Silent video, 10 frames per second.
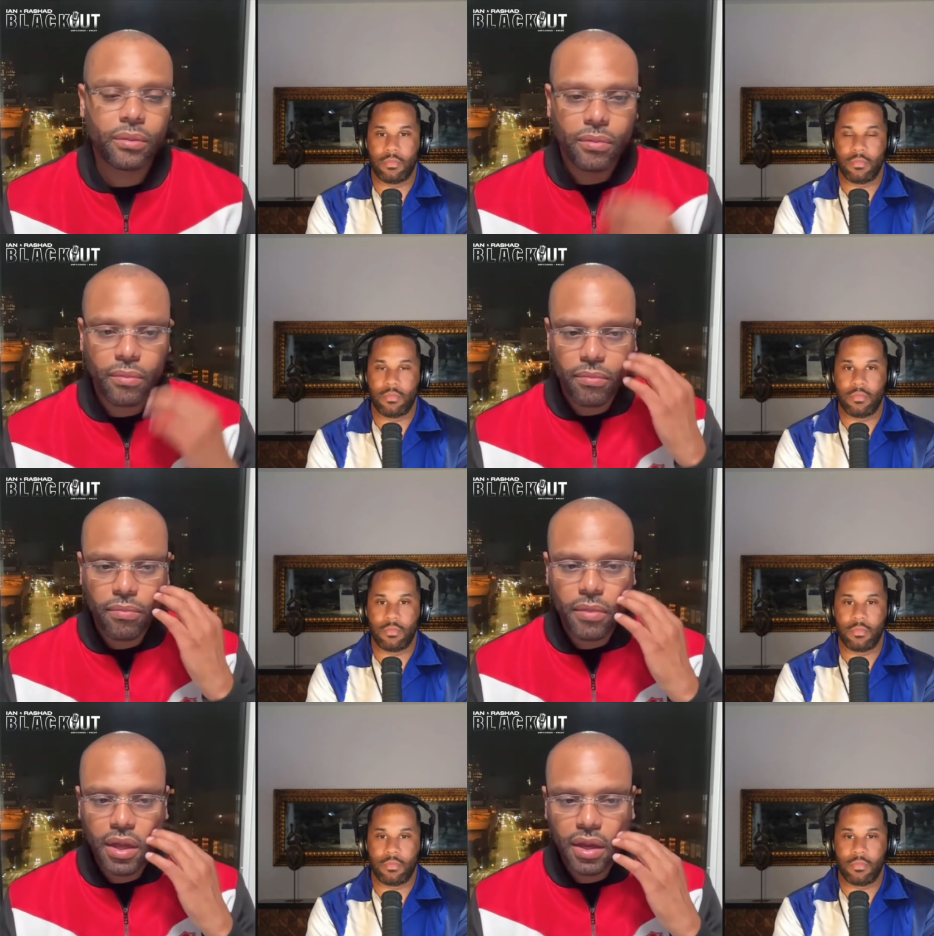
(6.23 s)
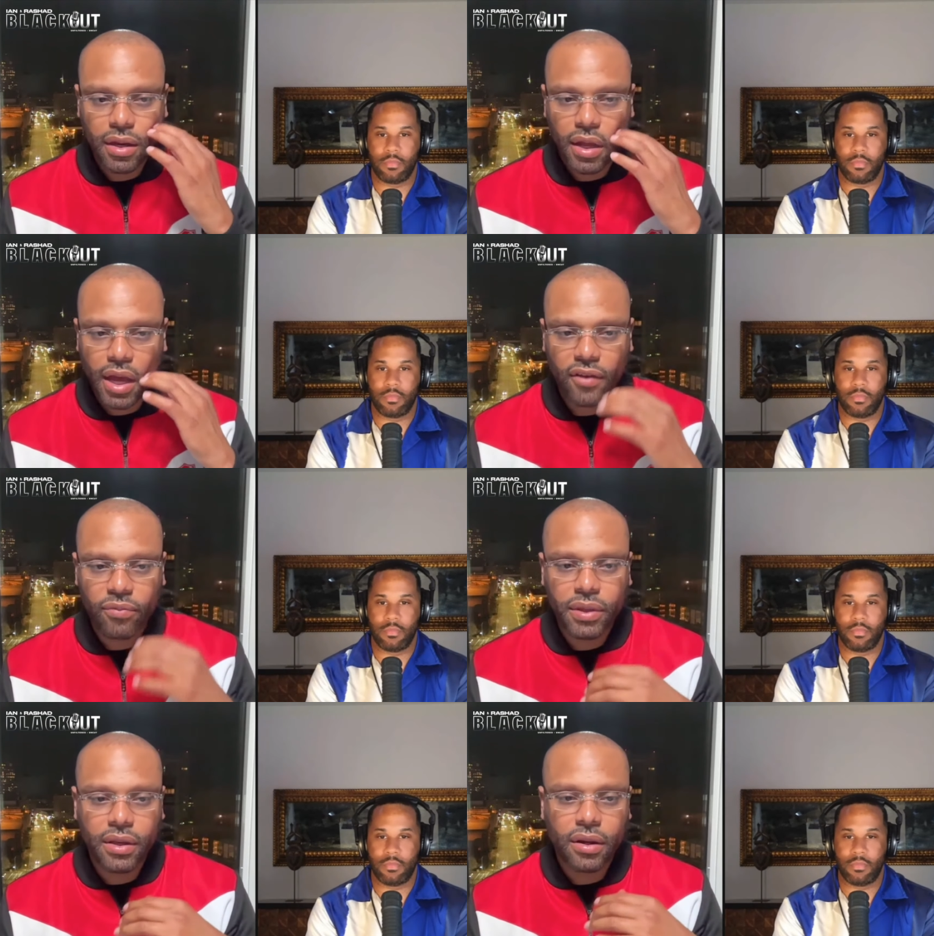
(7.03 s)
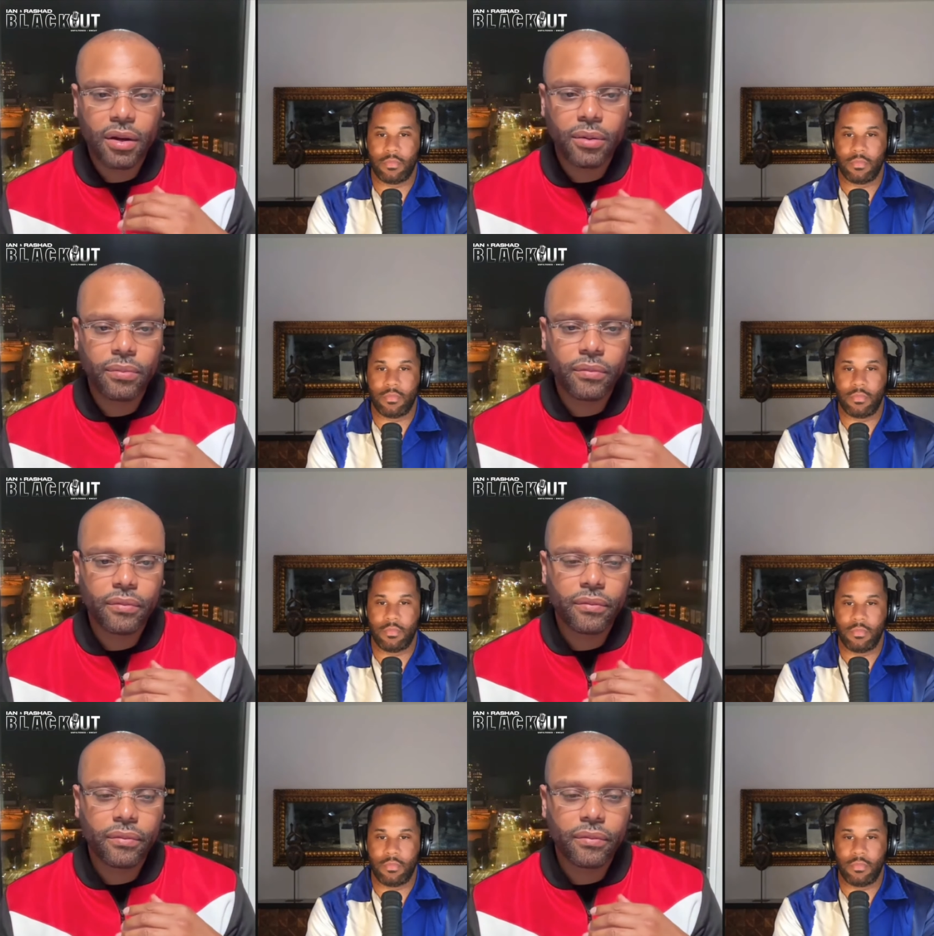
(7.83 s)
Speaker 1: men have become